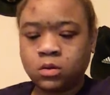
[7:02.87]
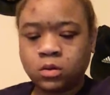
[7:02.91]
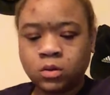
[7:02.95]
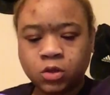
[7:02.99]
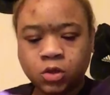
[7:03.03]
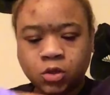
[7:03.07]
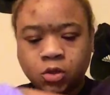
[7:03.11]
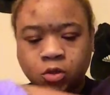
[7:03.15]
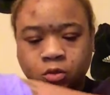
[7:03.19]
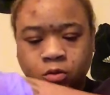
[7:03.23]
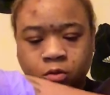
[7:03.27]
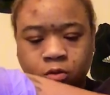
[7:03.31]

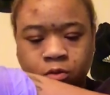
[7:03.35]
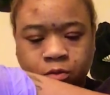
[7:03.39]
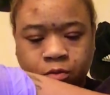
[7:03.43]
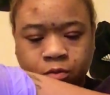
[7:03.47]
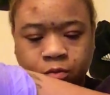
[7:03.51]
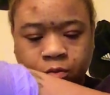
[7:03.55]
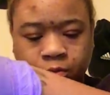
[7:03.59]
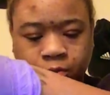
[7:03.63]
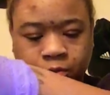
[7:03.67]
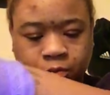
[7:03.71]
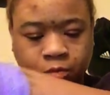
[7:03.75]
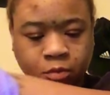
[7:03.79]

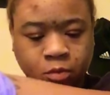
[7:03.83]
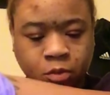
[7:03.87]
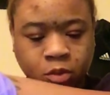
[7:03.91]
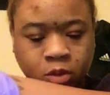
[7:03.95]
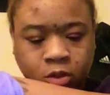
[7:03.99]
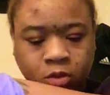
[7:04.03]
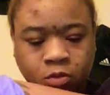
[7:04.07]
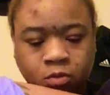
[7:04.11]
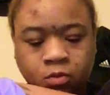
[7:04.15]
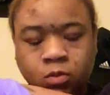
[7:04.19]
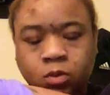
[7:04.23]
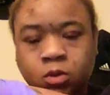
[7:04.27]
screw
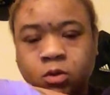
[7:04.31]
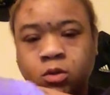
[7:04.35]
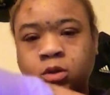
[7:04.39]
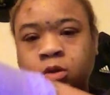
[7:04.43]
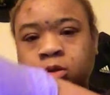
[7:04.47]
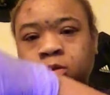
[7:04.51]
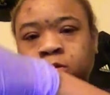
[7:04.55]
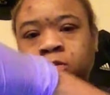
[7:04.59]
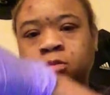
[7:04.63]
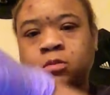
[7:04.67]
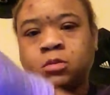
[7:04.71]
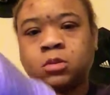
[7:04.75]
this one
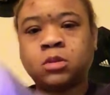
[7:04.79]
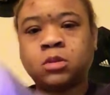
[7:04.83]
on,